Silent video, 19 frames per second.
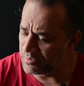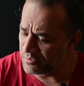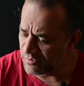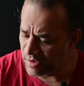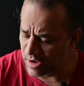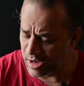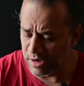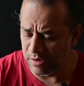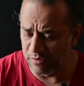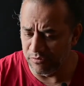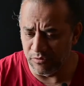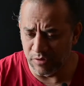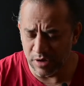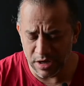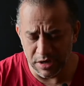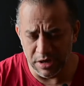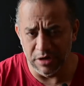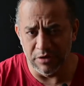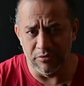very,
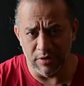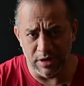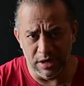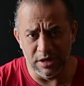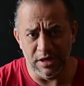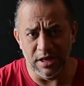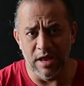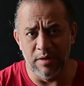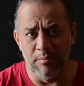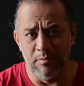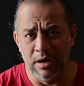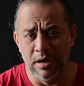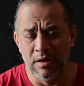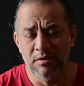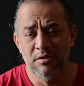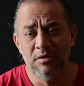very great camera,